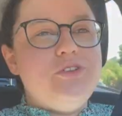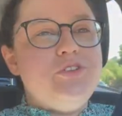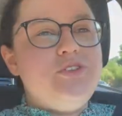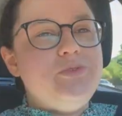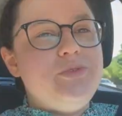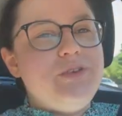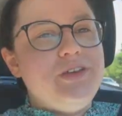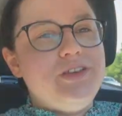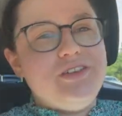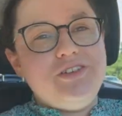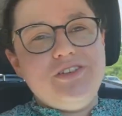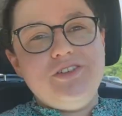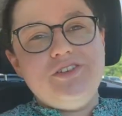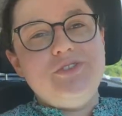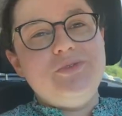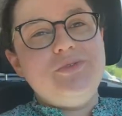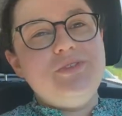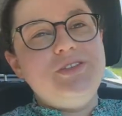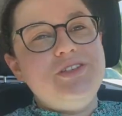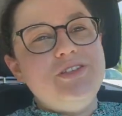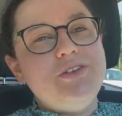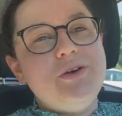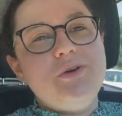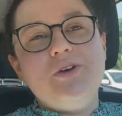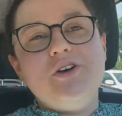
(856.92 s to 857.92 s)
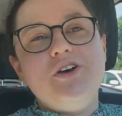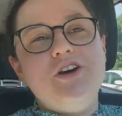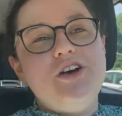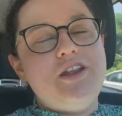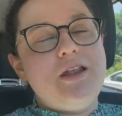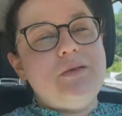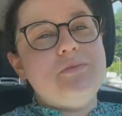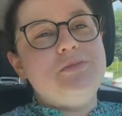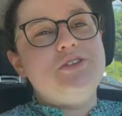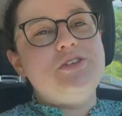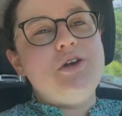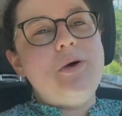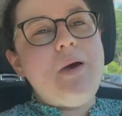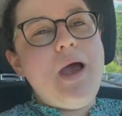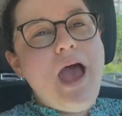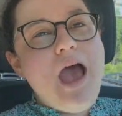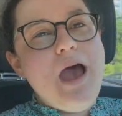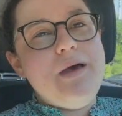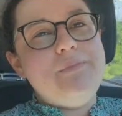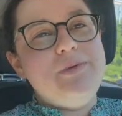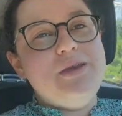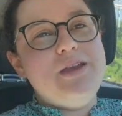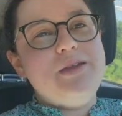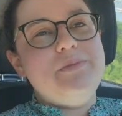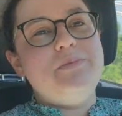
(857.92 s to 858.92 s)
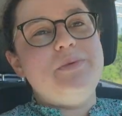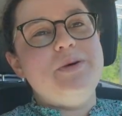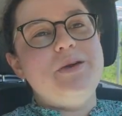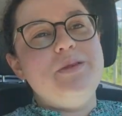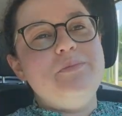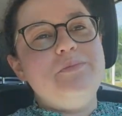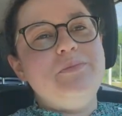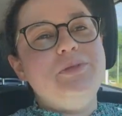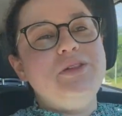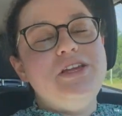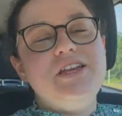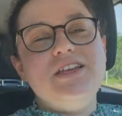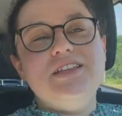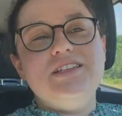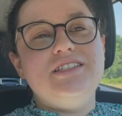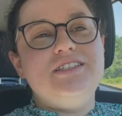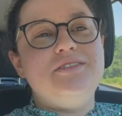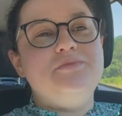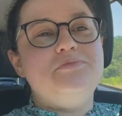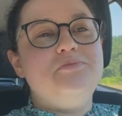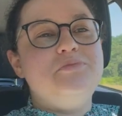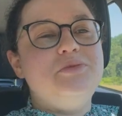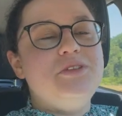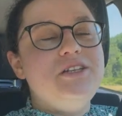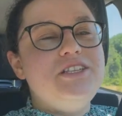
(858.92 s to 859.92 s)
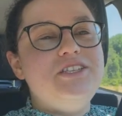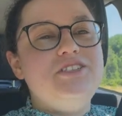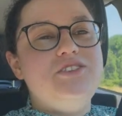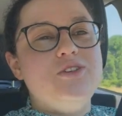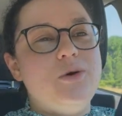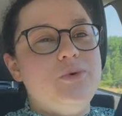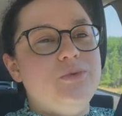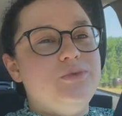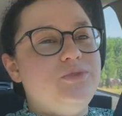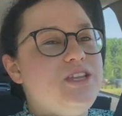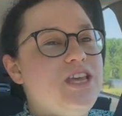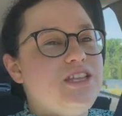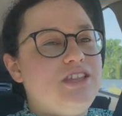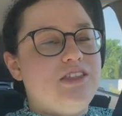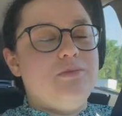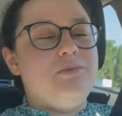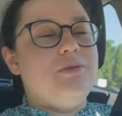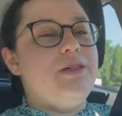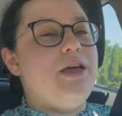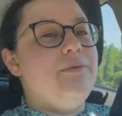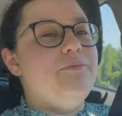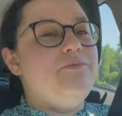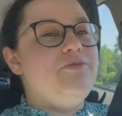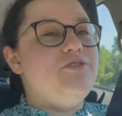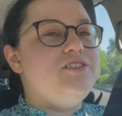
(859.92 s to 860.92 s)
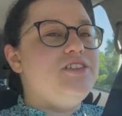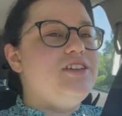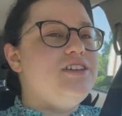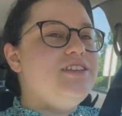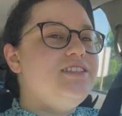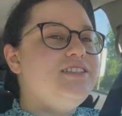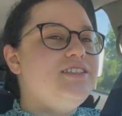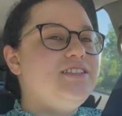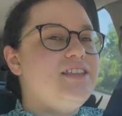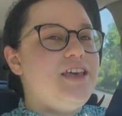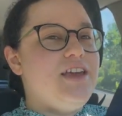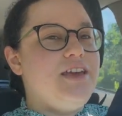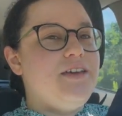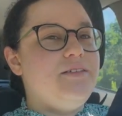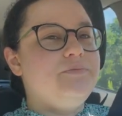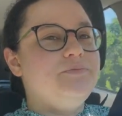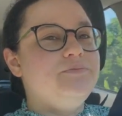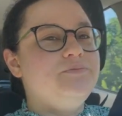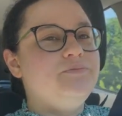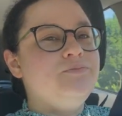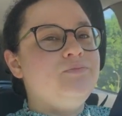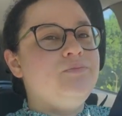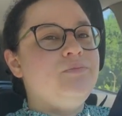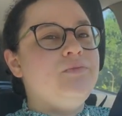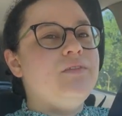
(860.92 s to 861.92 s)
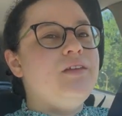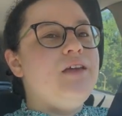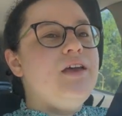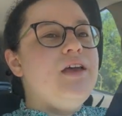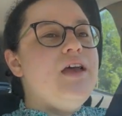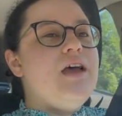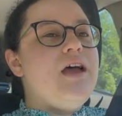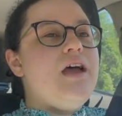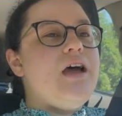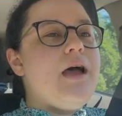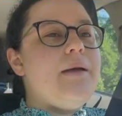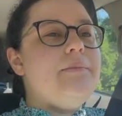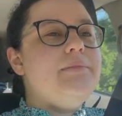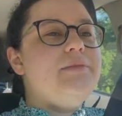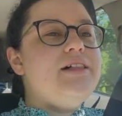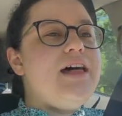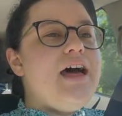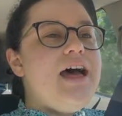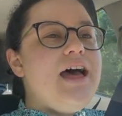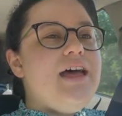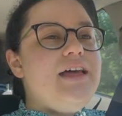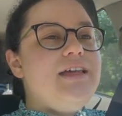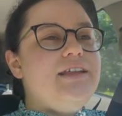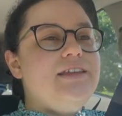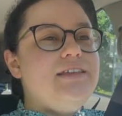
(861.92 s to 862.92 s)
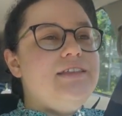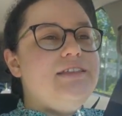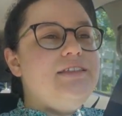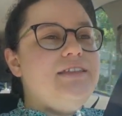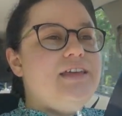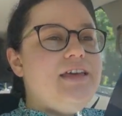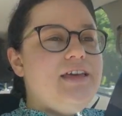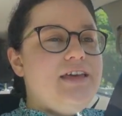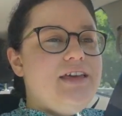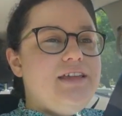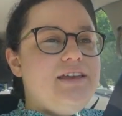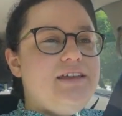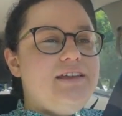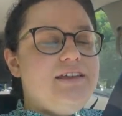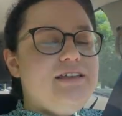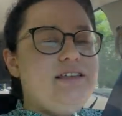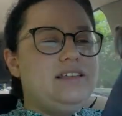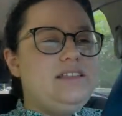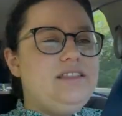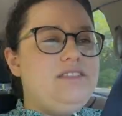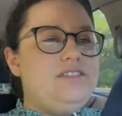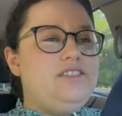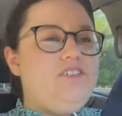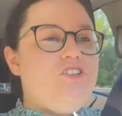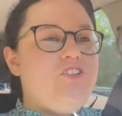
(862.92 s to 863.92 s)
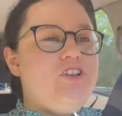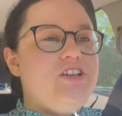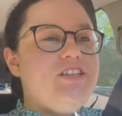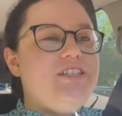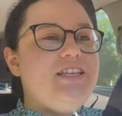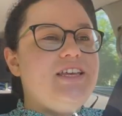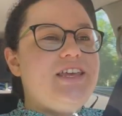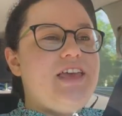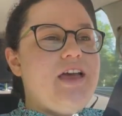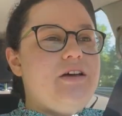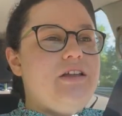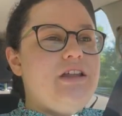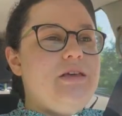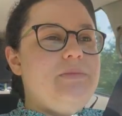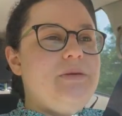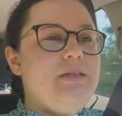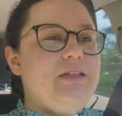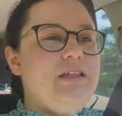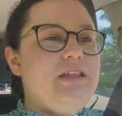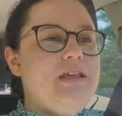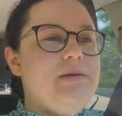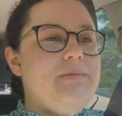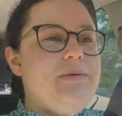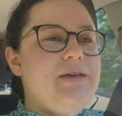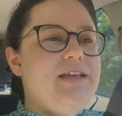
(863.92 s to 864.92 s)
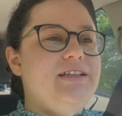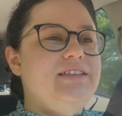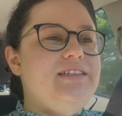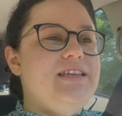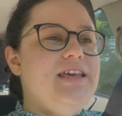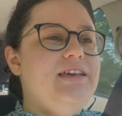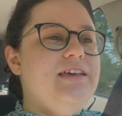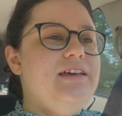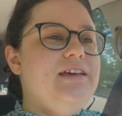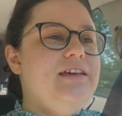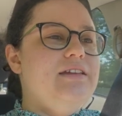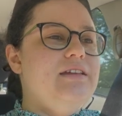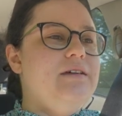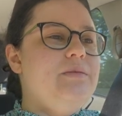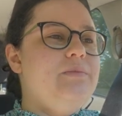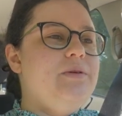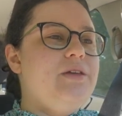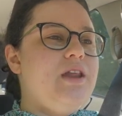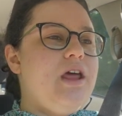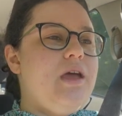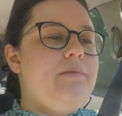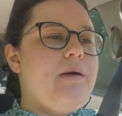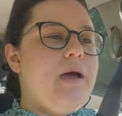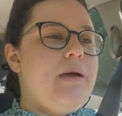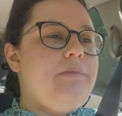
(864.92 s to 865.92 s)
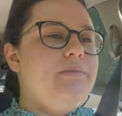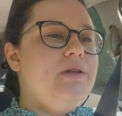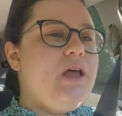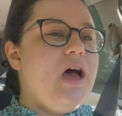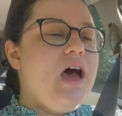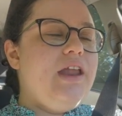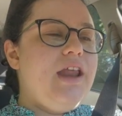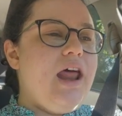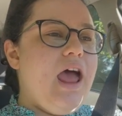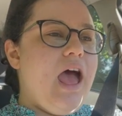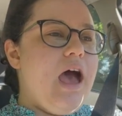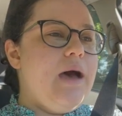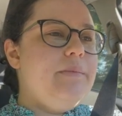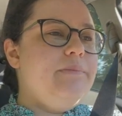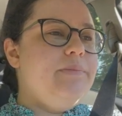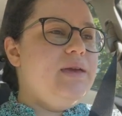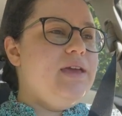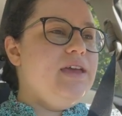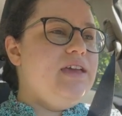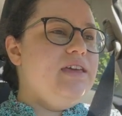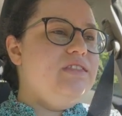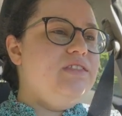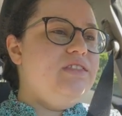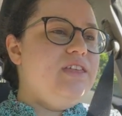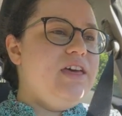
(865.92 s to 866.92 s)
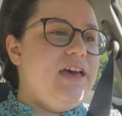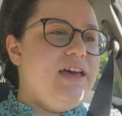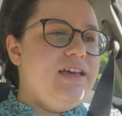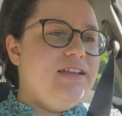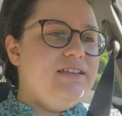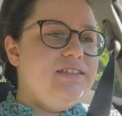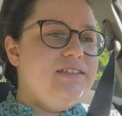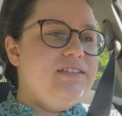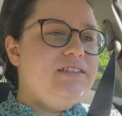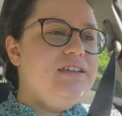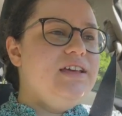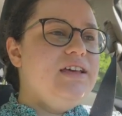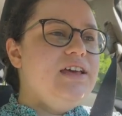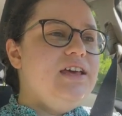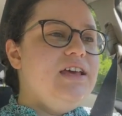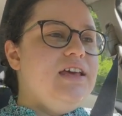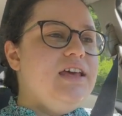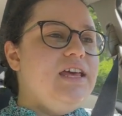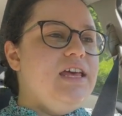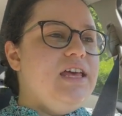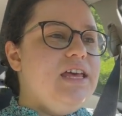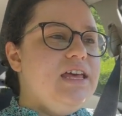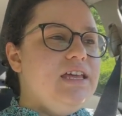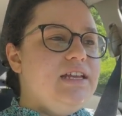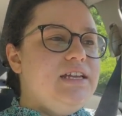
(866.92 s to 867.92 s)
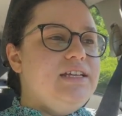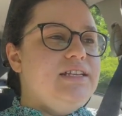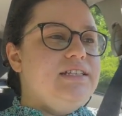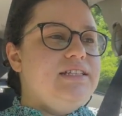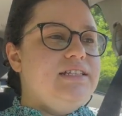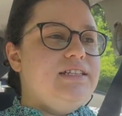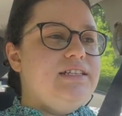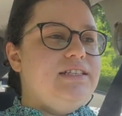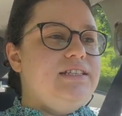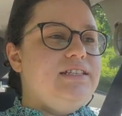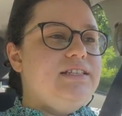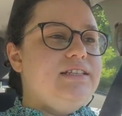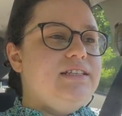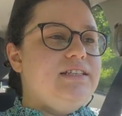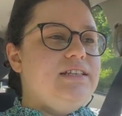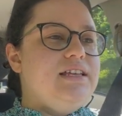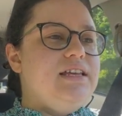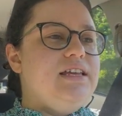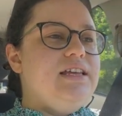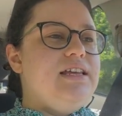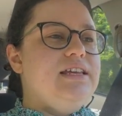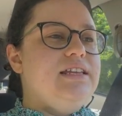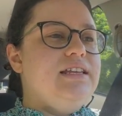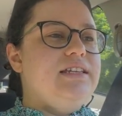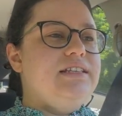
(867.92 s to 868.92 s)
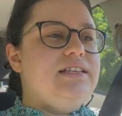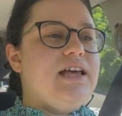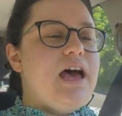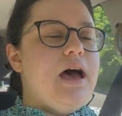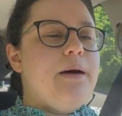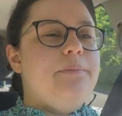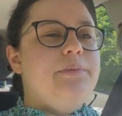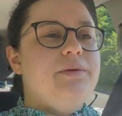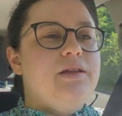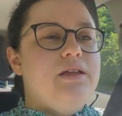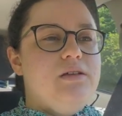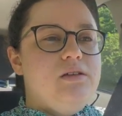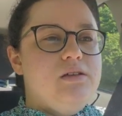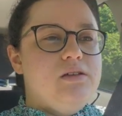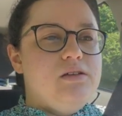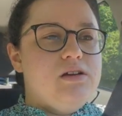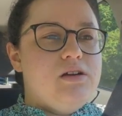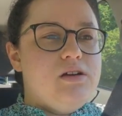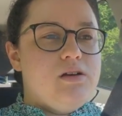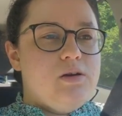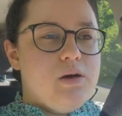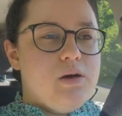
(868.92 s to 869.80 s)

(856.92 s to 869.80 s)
doing so good. I'm so happy. But please don't take the blame for this. Like, I'm glad that there is accountability being taken, but I'm not happy that it is happening